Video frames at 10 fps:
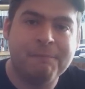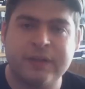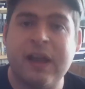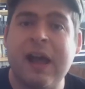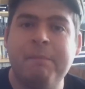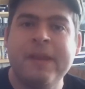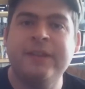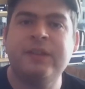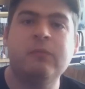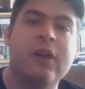So I've
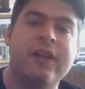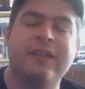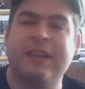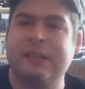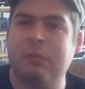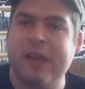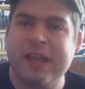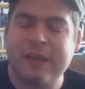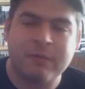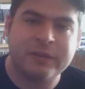been to work this
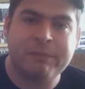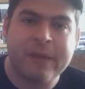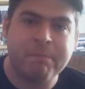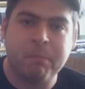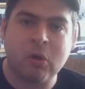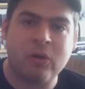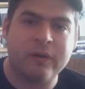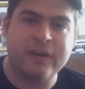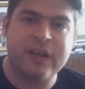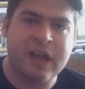week. It was a bit
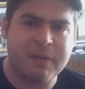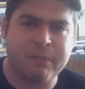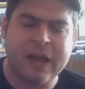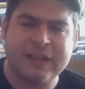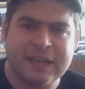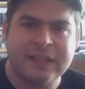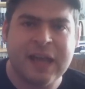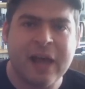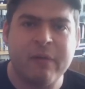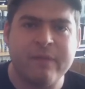boring though, but I did
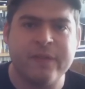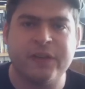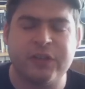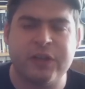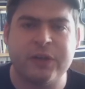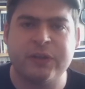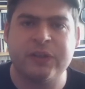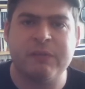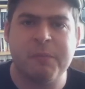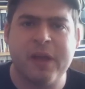however do
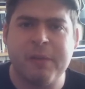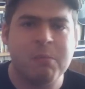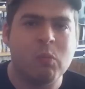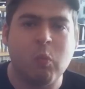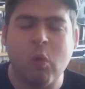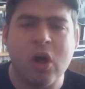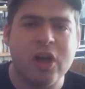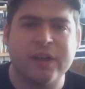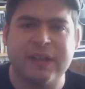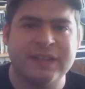some um,
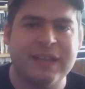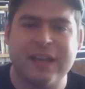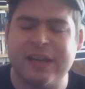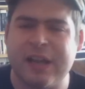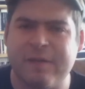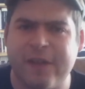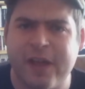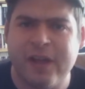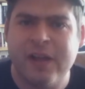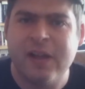work, this, that and the
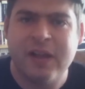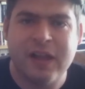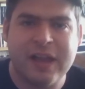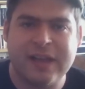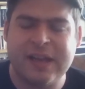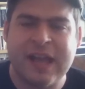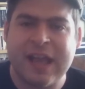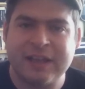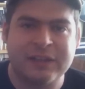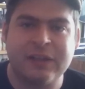other in the
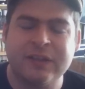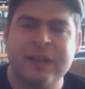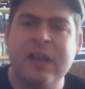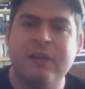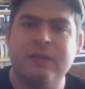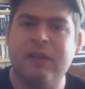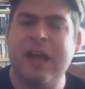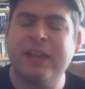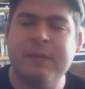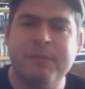end, because
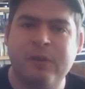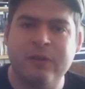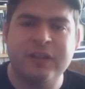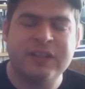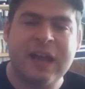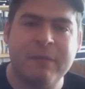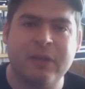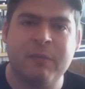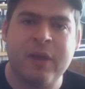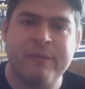at the current time
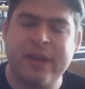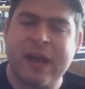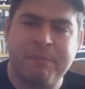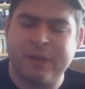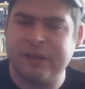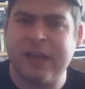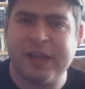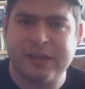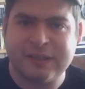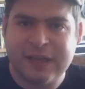at the moment I've been
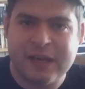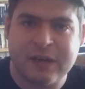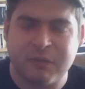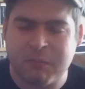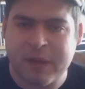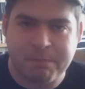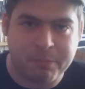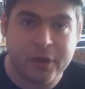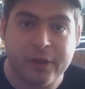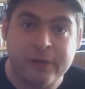like sitting on my
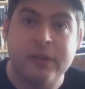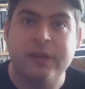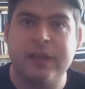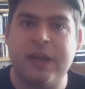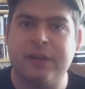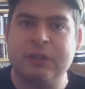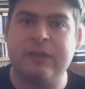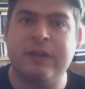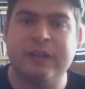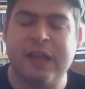butt, you know,
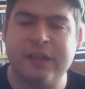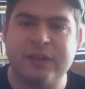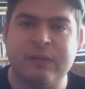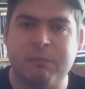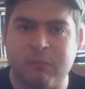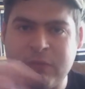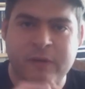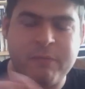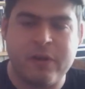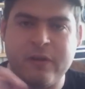doing like
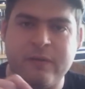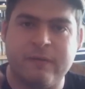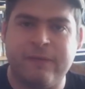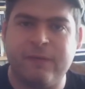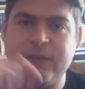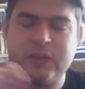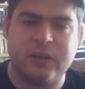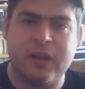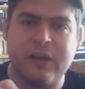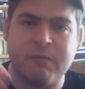remote,
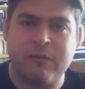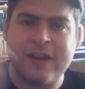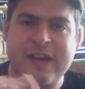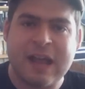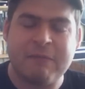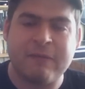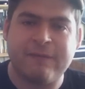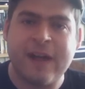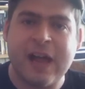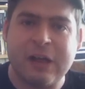um, renaming
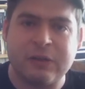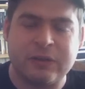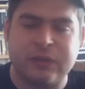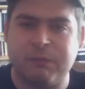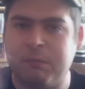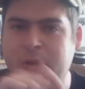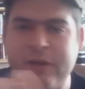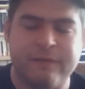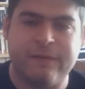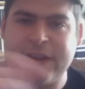files,
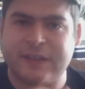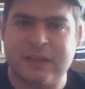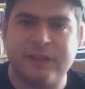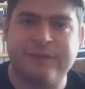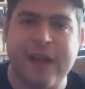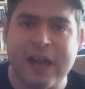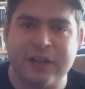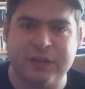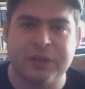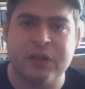putting things into
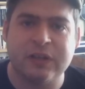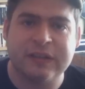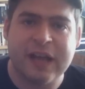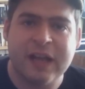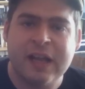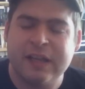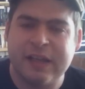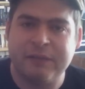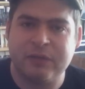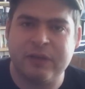files and all that,
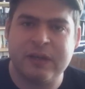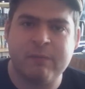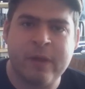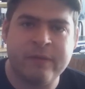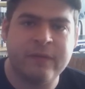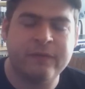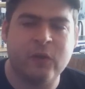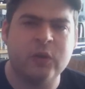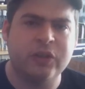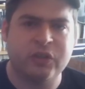that I'm doing at the moment
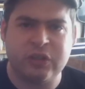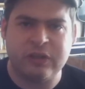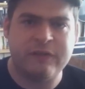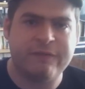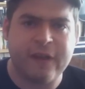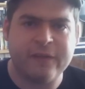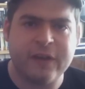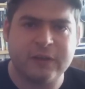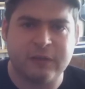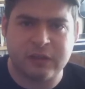for all the student
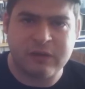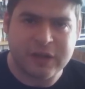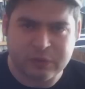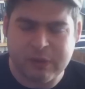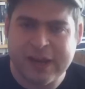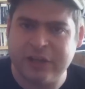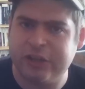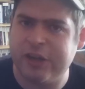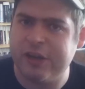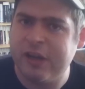photos for the
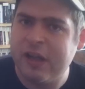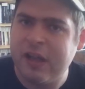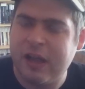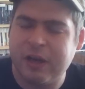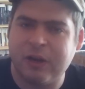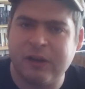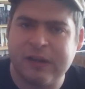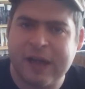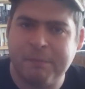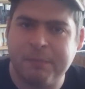graduation and
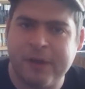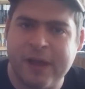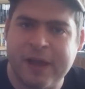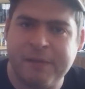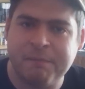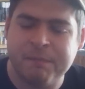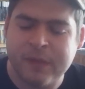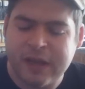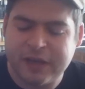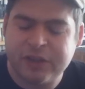all that. But um,
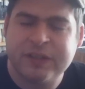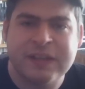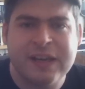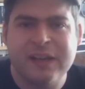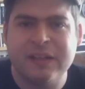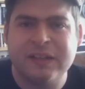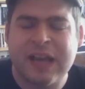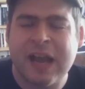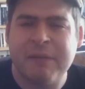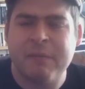it's just the
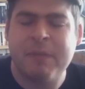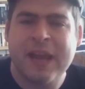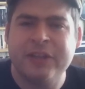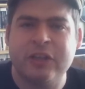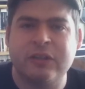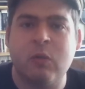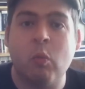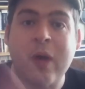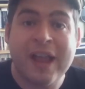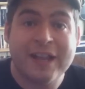time and patience
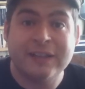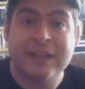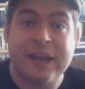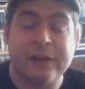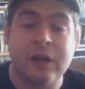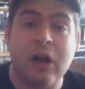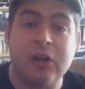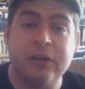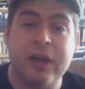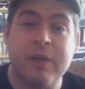on waiting
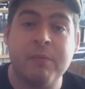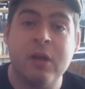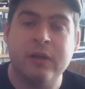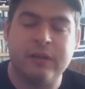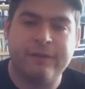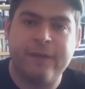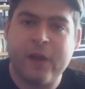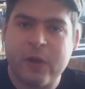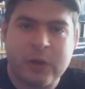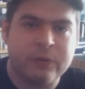on um, the
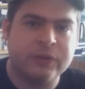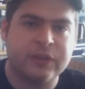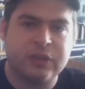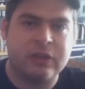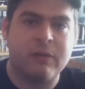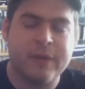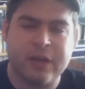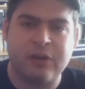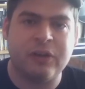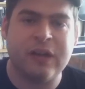photos to come in
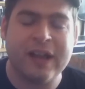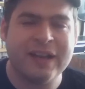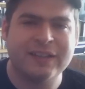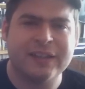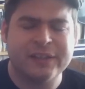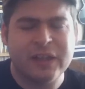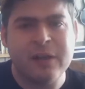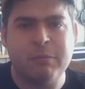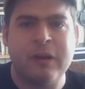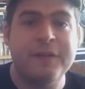and all that. And it's a
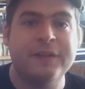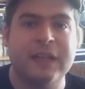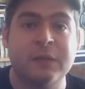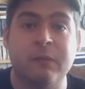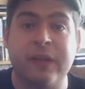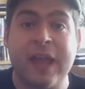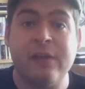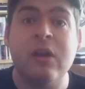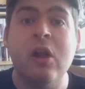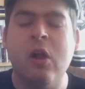slow process from
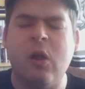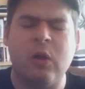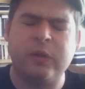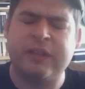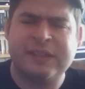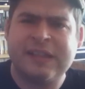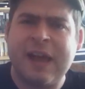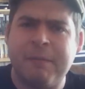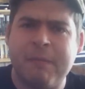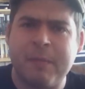getting all the
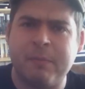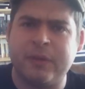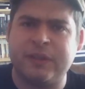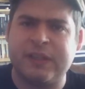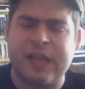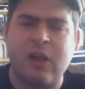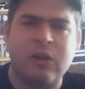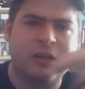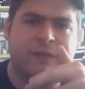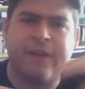staff members to get
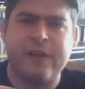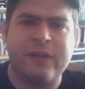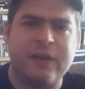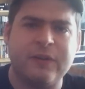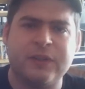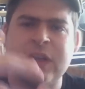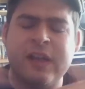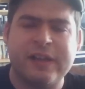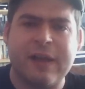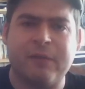all the photos
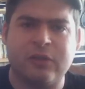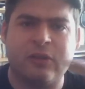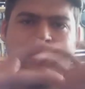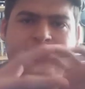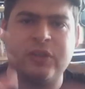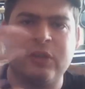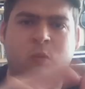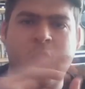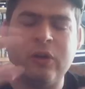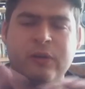gathered up into
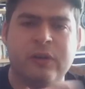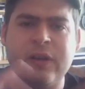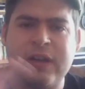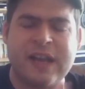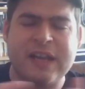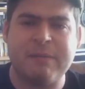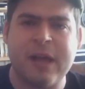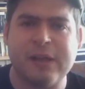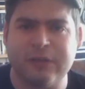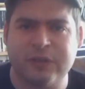one
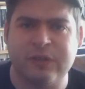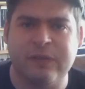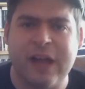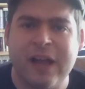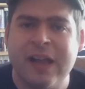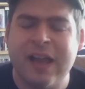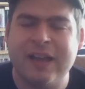email and stuff like that.